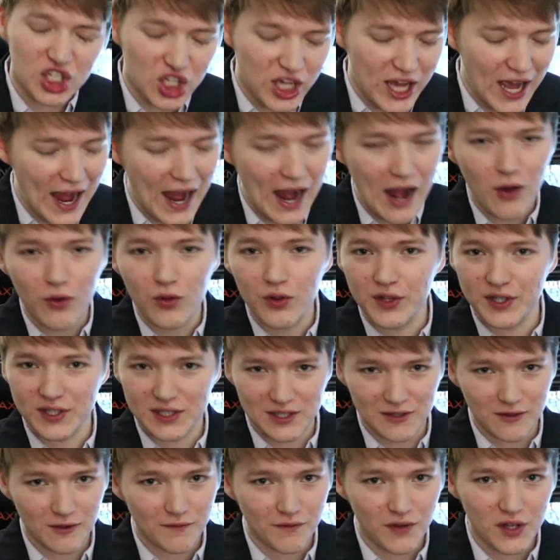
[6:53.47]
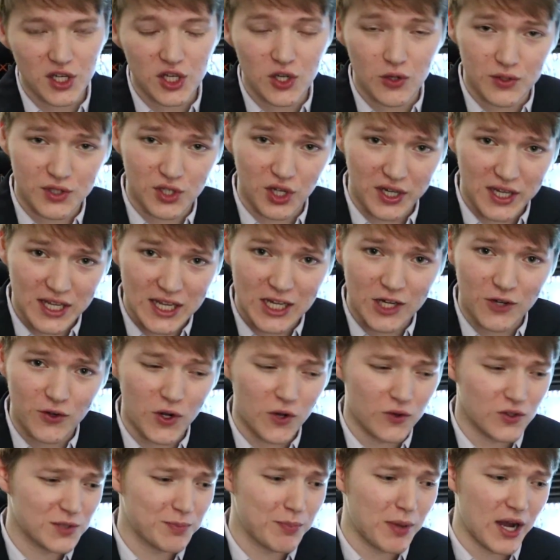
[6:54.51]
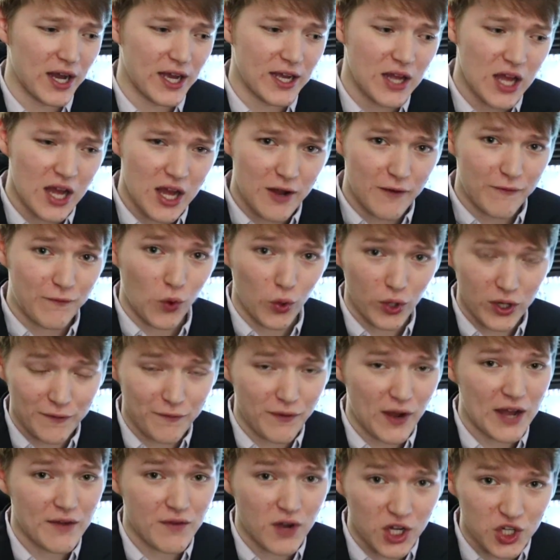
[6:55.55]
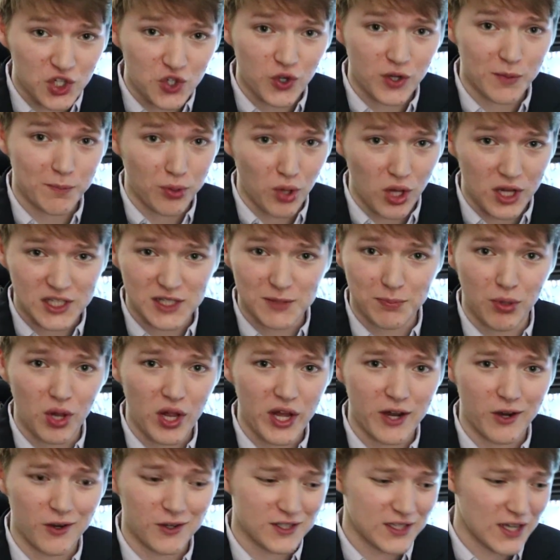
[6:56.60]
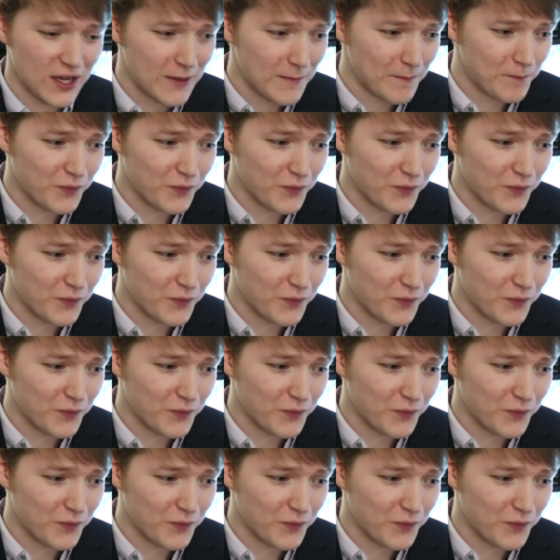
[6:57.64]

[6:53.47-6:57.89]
countless videos on heroes by 4,500 plus players,